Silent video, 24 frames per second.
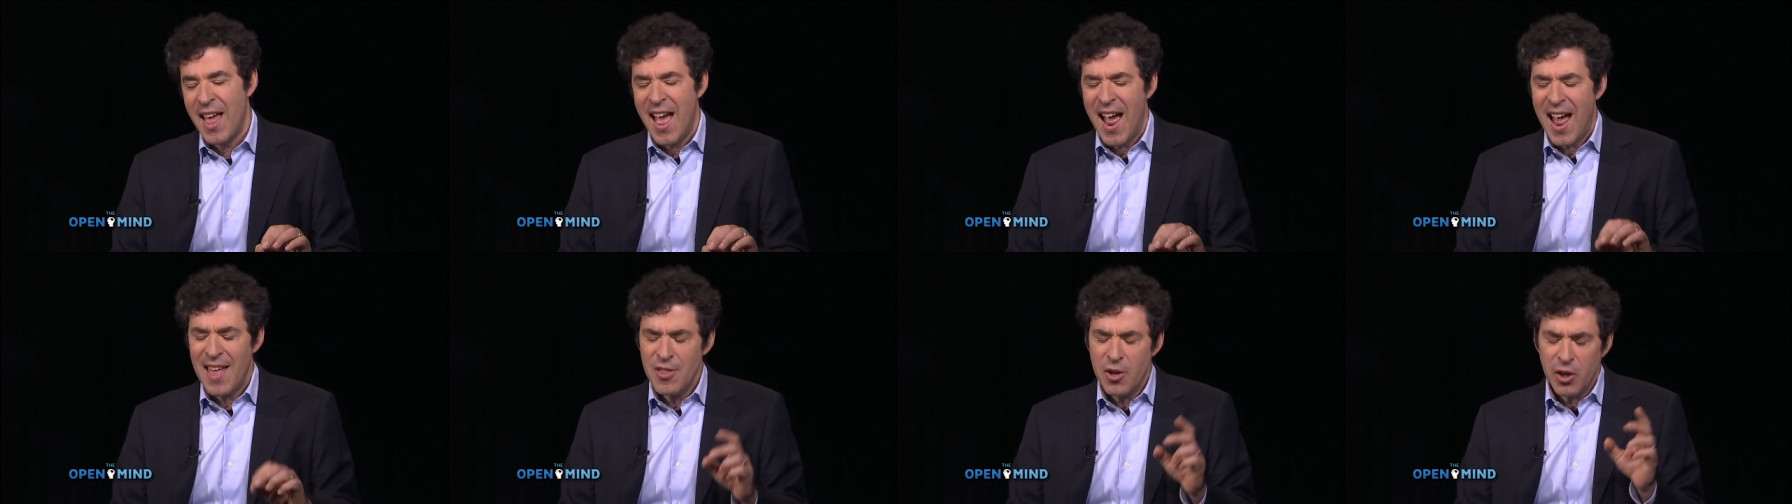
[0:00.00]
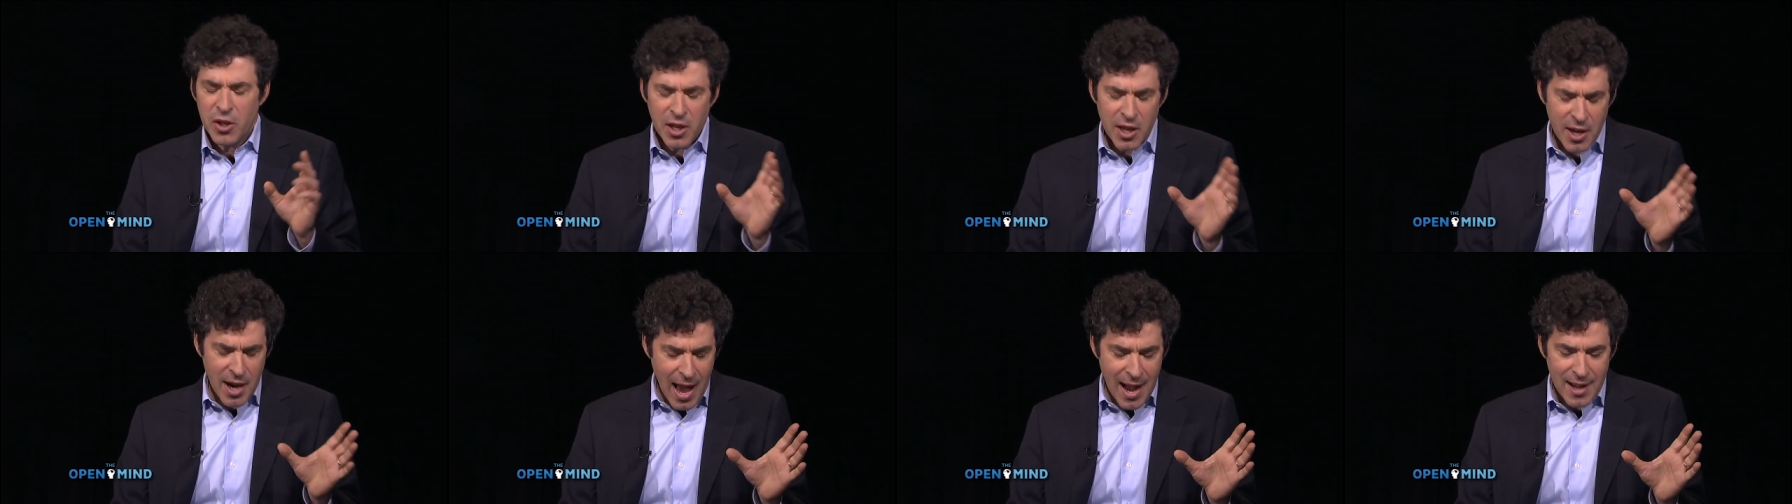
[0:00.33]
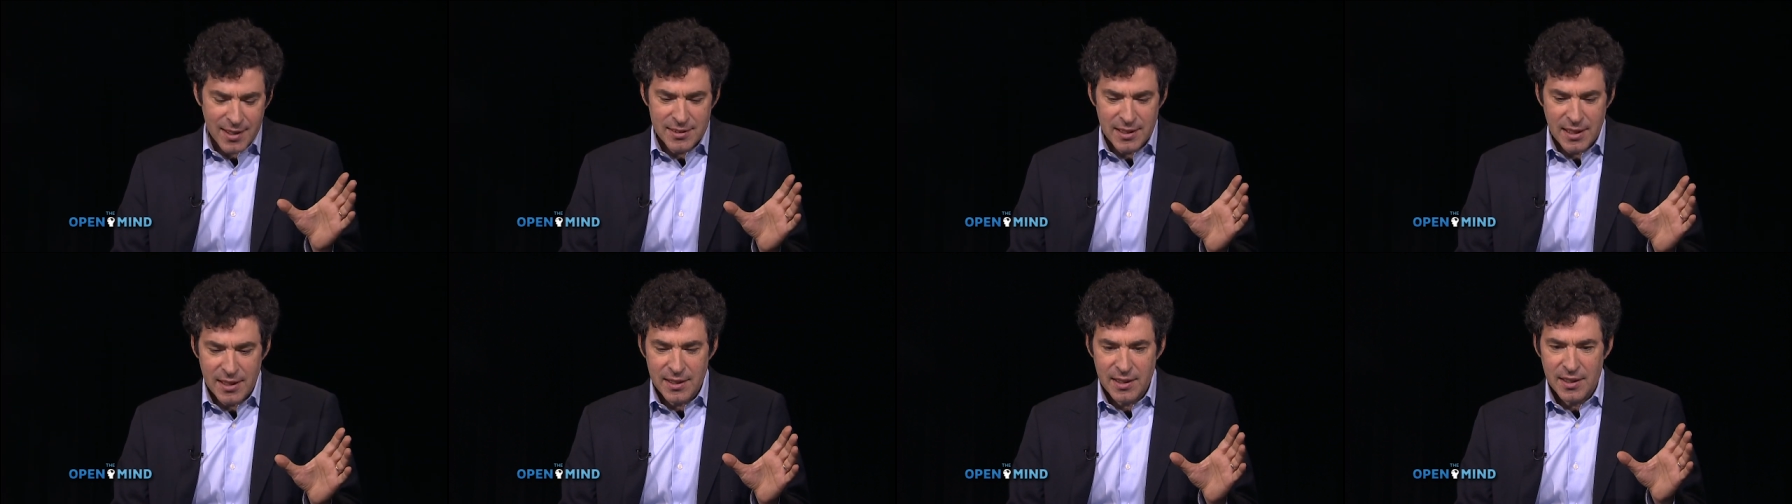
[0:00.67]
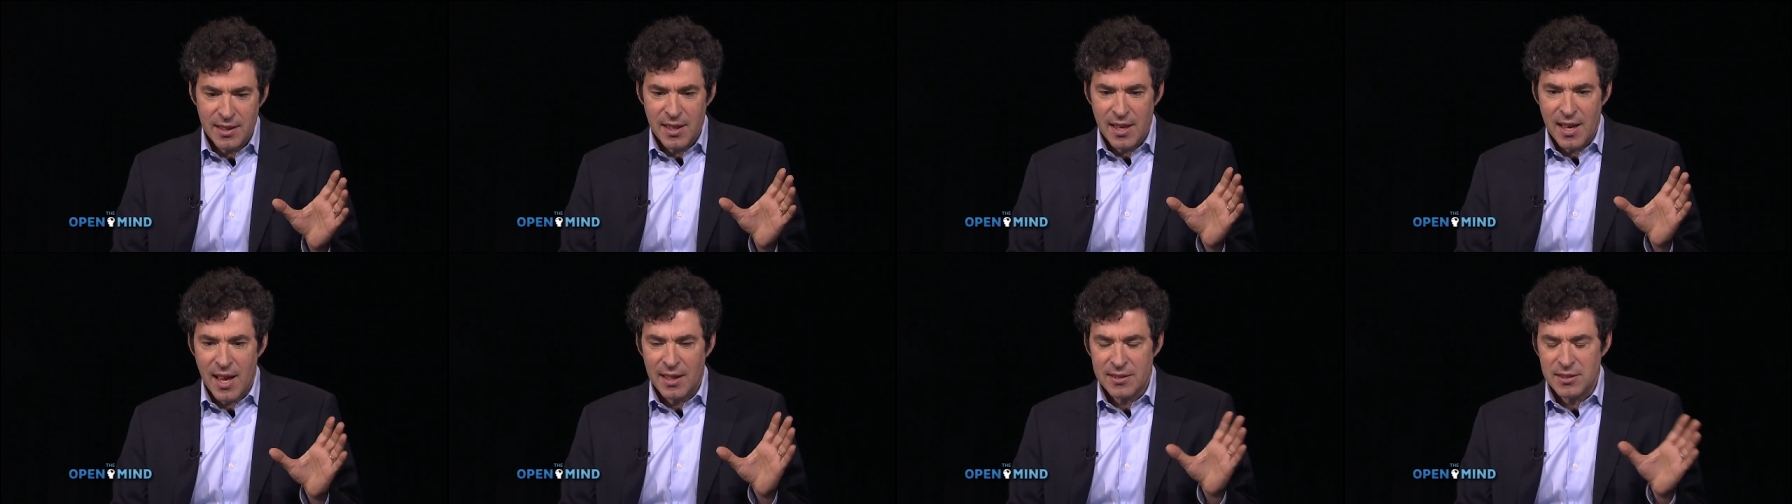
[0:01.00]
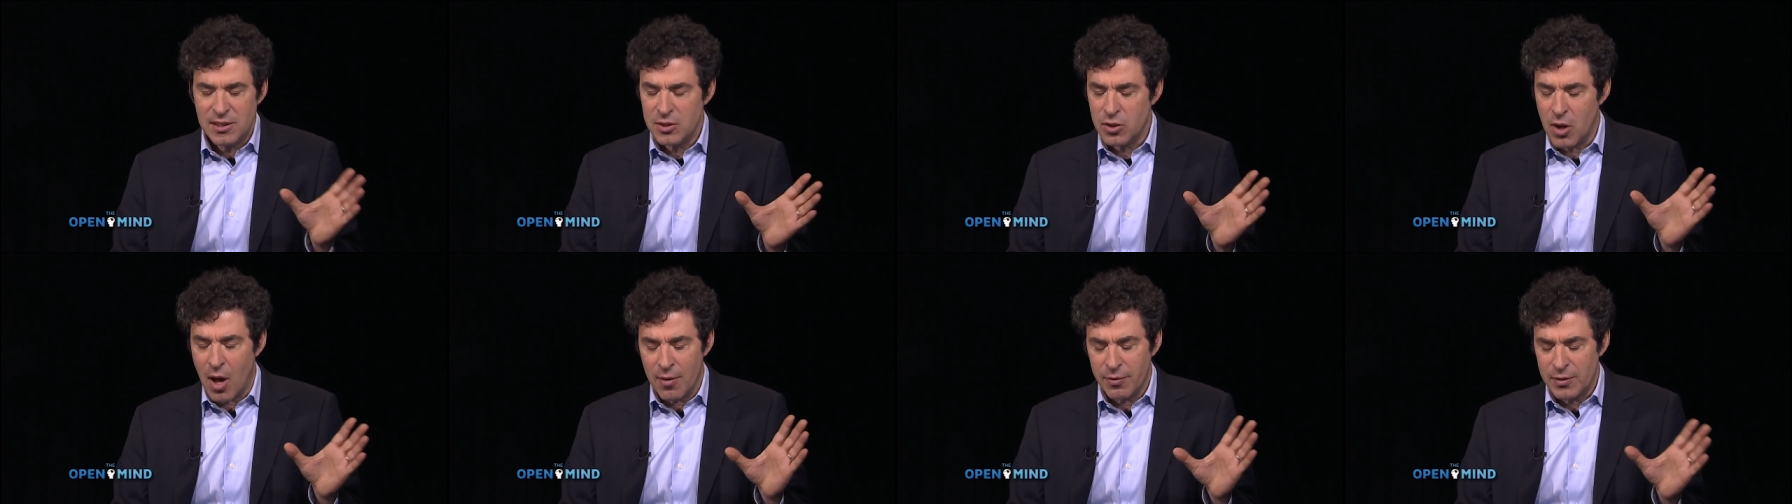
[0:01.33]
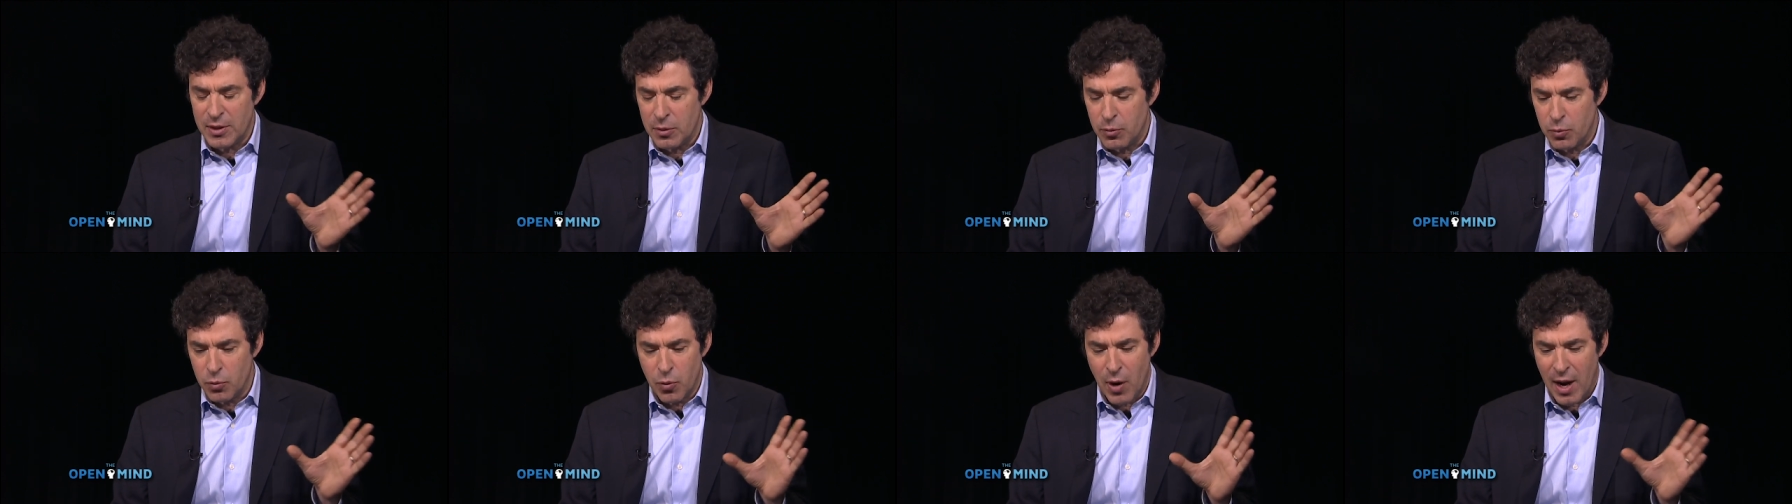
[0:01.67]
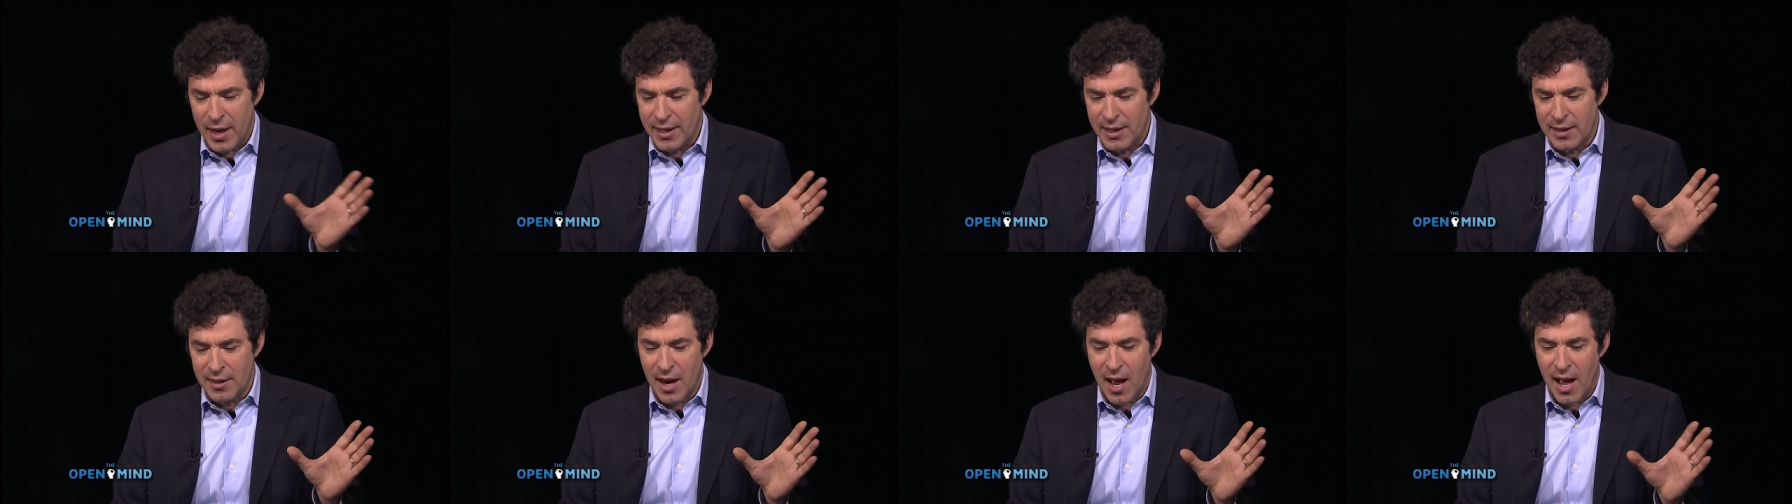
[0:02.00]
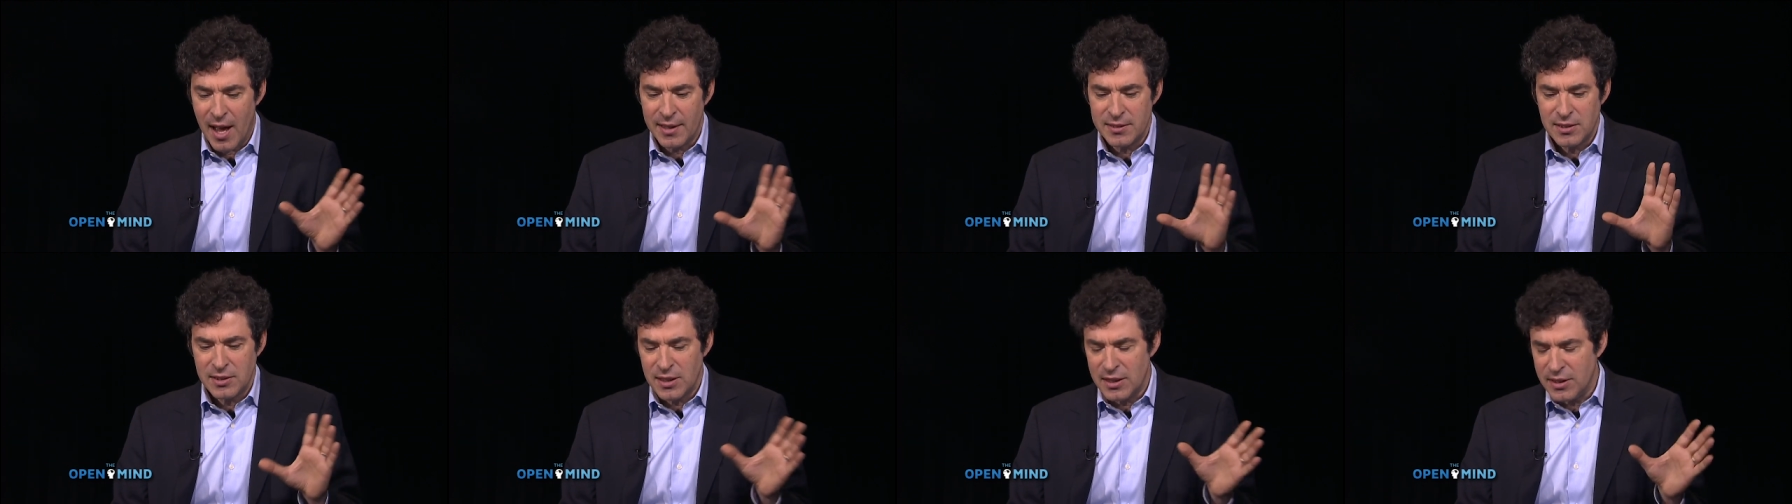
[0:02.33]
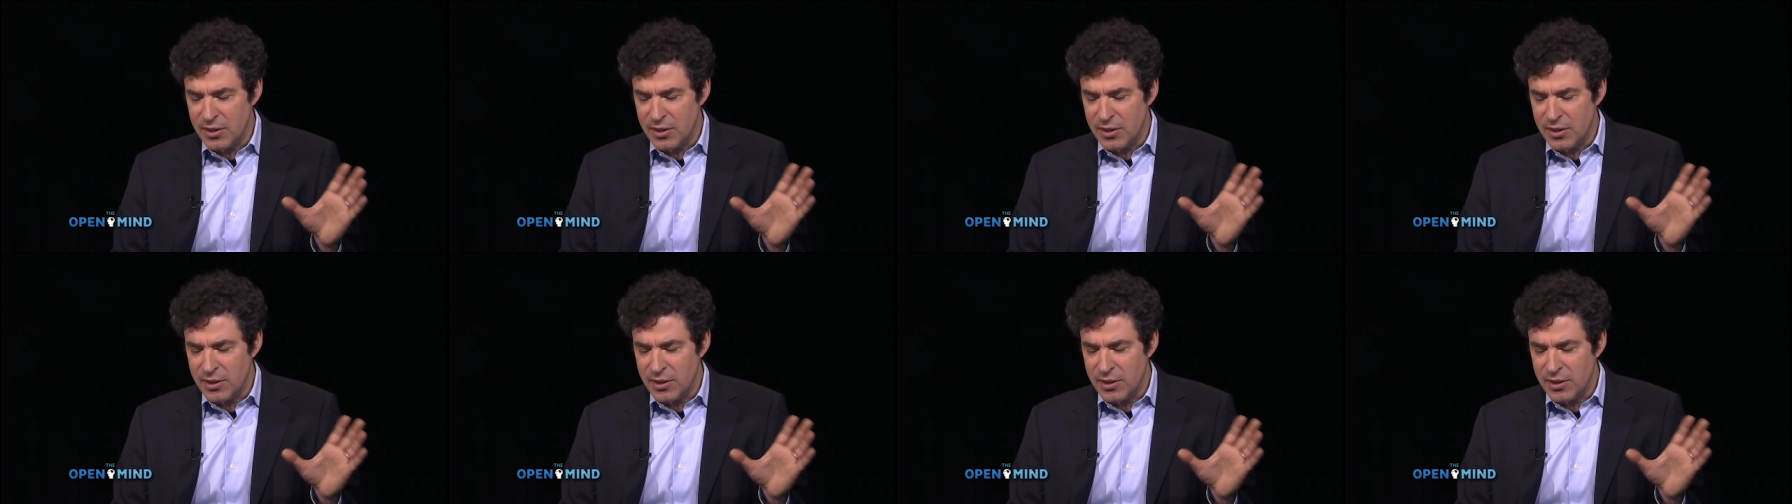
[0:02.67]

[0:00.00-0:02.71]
And they're connected, as is often recognized,